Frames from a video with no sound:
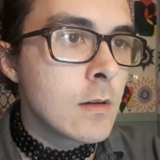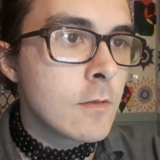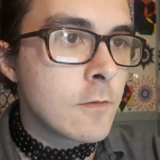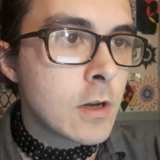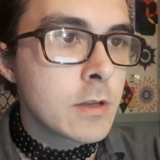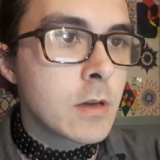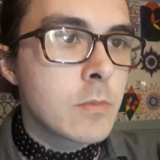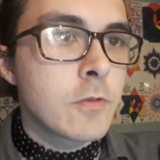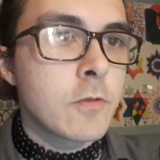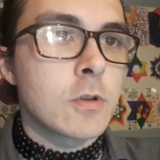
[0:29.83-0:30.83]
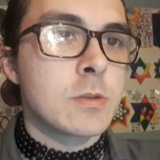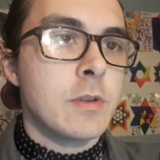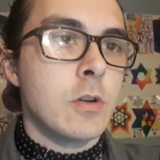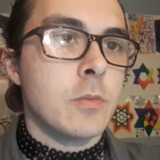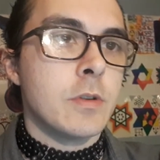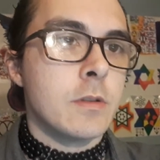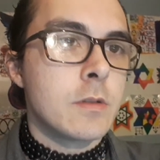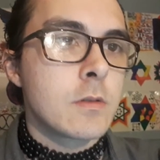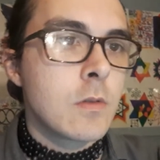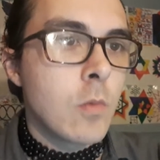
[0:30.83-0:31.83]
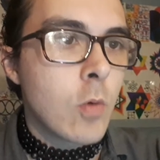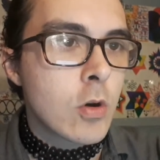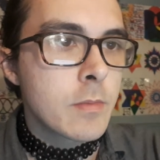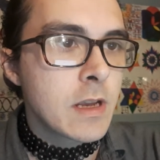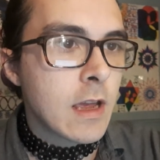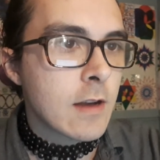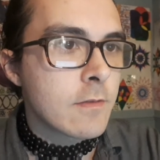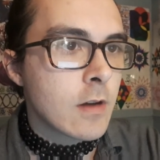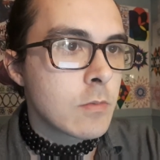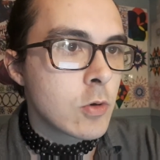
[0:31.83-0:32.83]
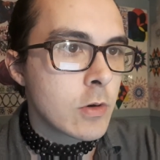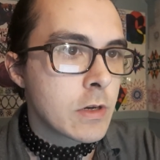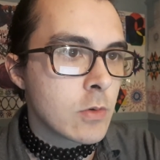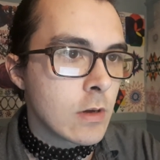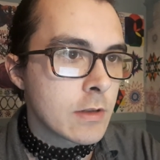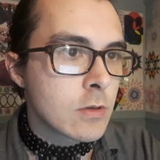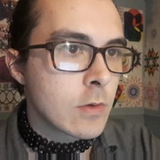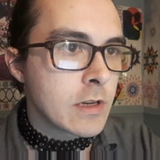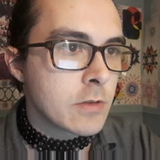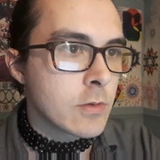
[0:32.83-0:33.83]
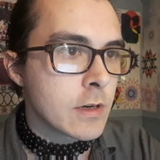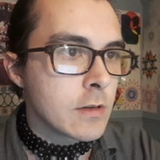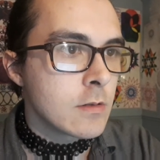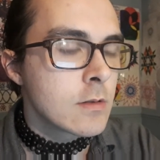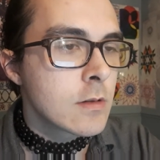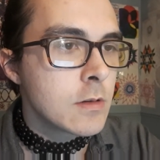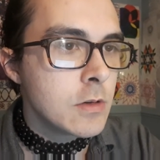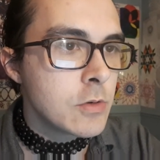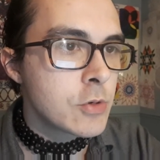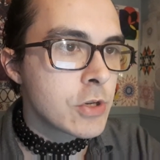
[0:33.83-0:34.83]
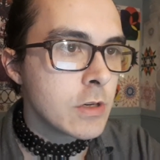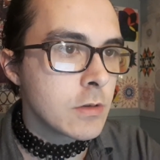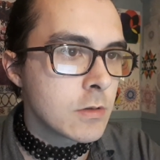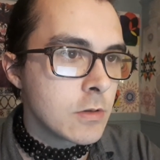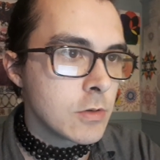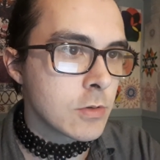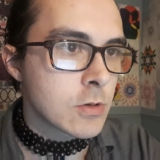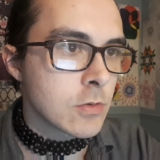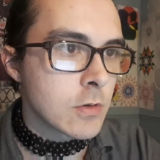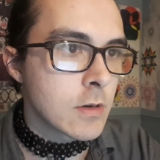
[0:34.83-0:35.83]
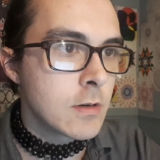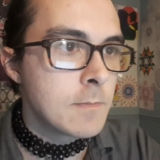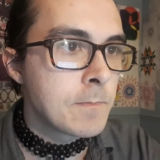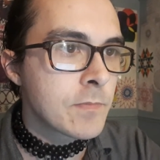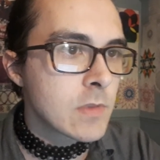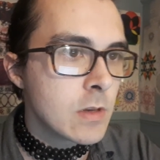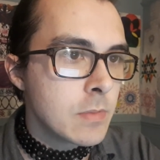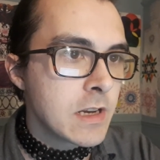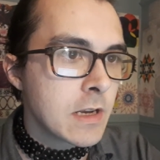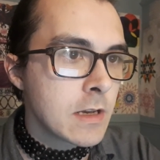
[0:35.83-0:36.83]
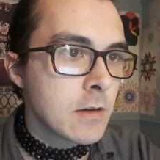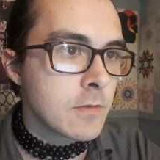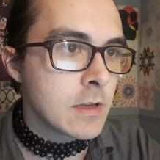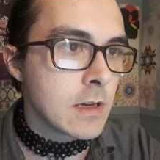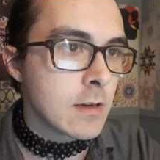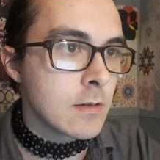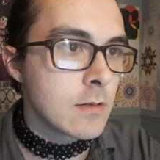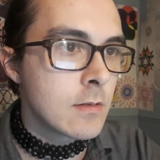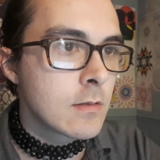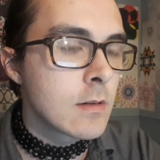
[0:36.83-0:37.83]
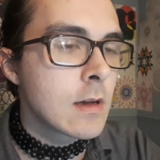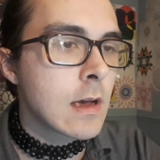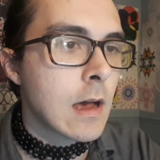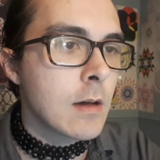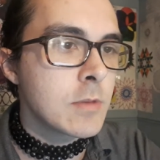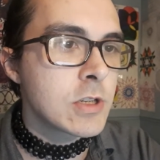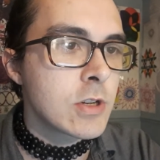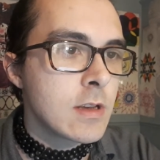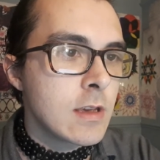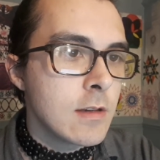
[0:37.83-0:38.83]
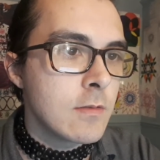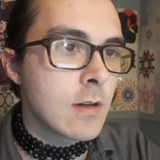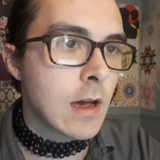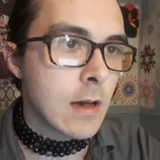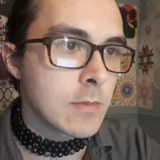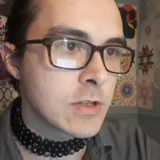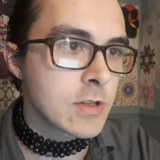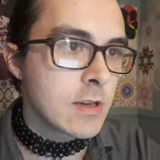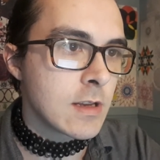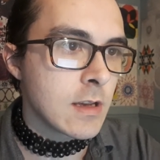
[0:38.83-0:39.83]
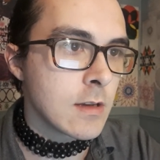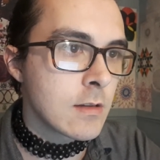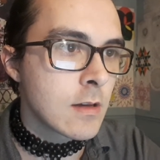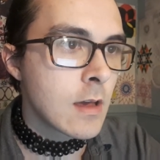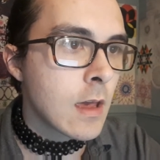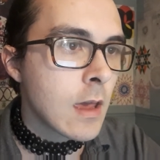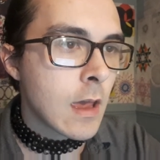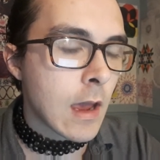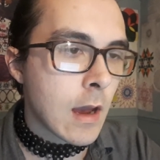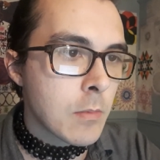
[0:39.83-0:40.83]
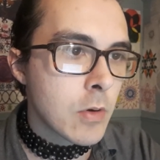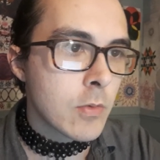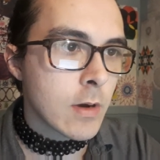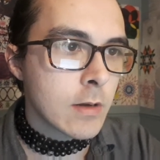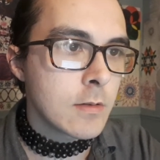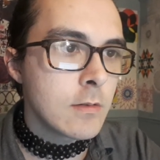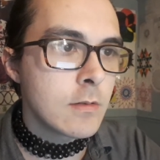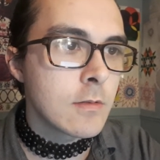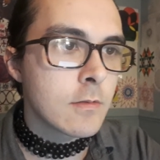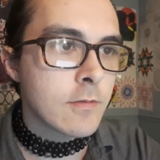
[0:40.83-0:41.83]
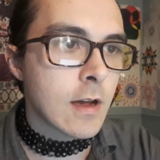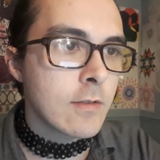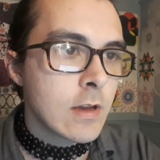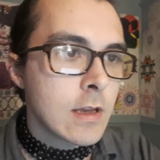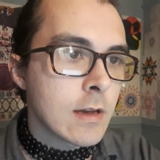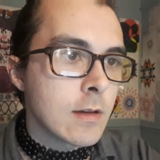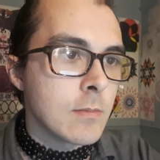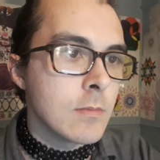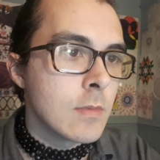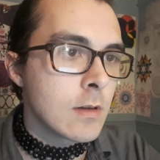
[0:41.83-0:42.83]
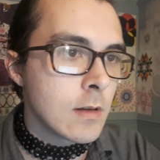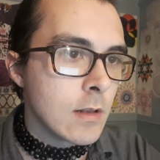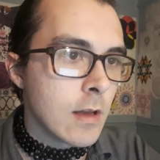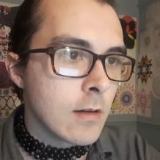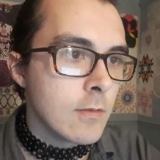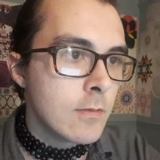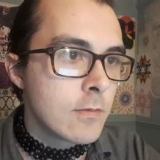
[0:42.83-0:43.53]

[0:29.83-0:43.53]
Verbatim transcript: Vault number 4 has been opened. War began February 12, 2020. New shield, new sword. The beginning of the end. How much to give, how much to take. Amber Run, 5 a.m., love.